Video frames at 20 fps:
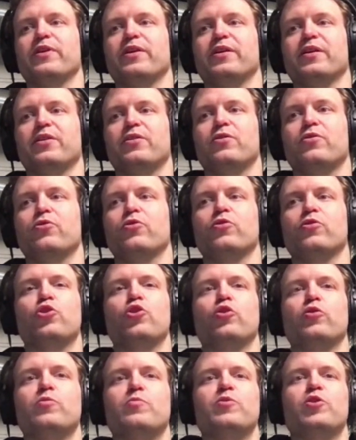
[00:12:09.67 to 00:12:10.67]
that
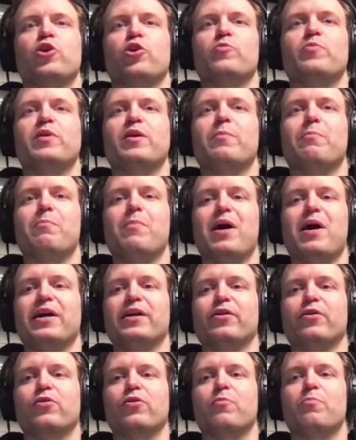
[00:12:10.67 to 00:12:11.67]
should just be a
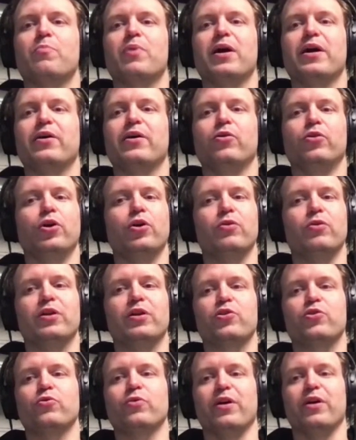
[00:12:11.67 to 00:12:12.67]
minor compile. No,
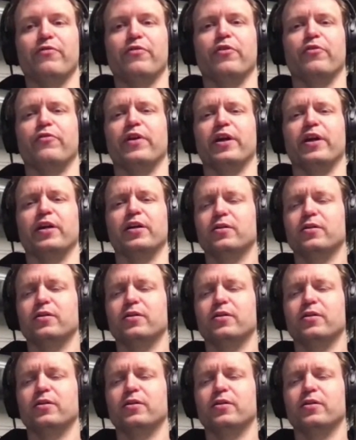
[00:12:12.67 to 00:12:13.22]
let's do everything.